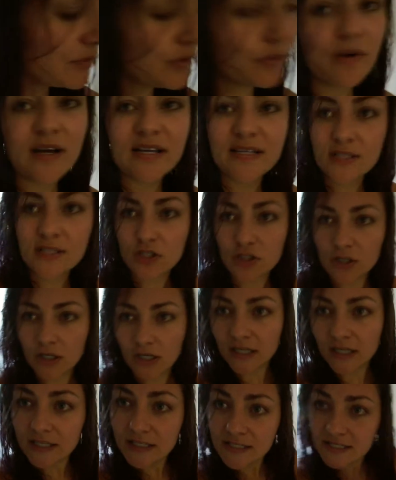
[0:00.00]
the
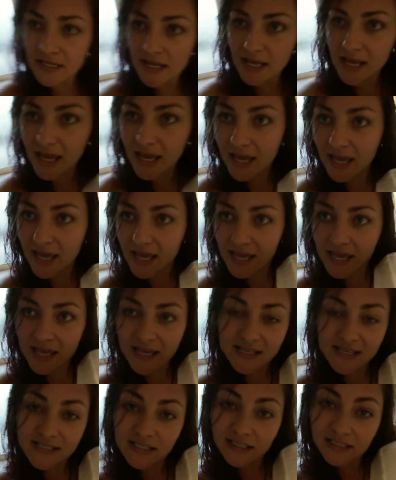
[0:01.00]
restaurant a
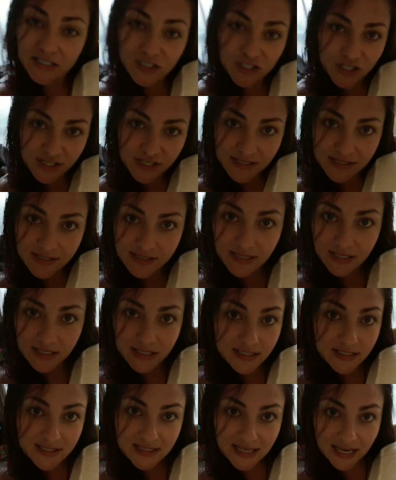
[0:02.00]
delicious
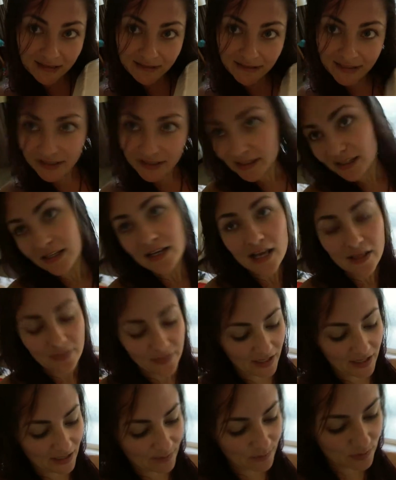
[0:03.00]
salad
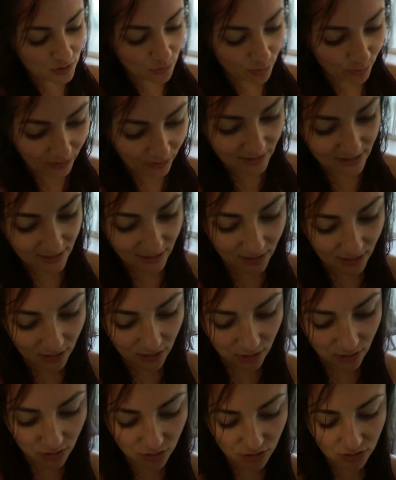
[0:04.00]
that I am super
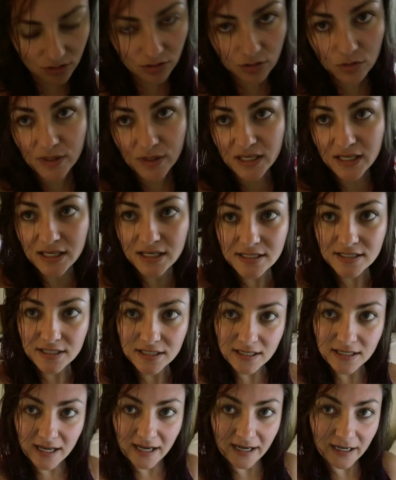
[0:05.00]
excited to
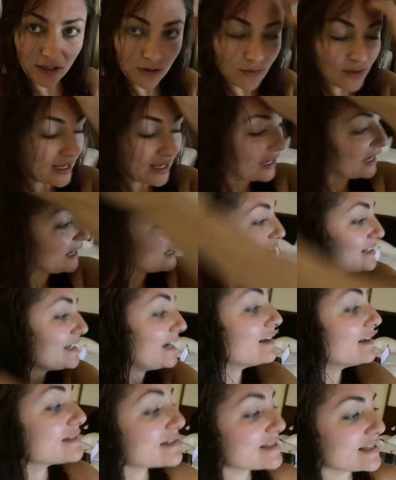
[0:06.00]
eat now. And
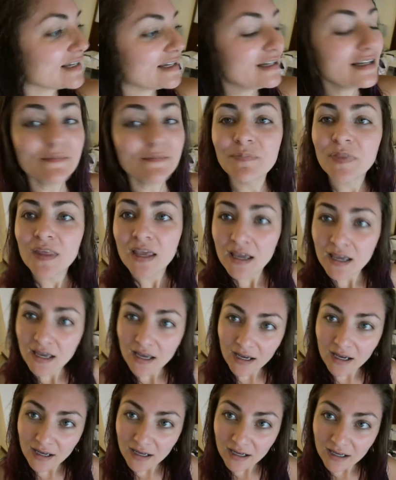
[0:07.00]
Kelsey
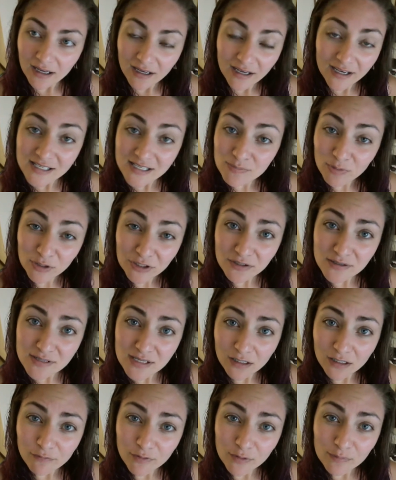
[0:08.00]
has booked
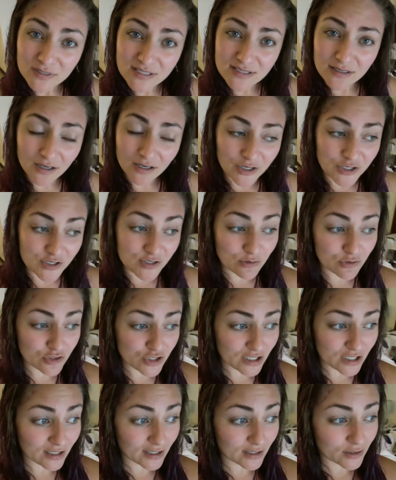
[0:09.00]
herself a massage so
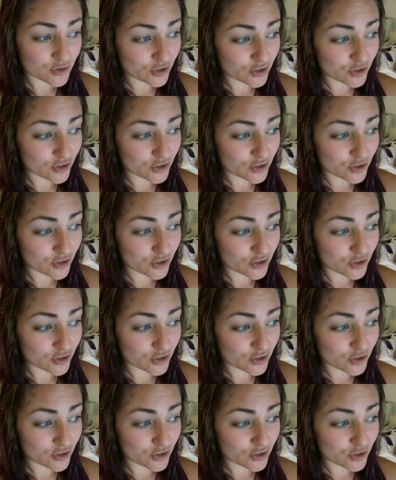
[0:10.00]
she can go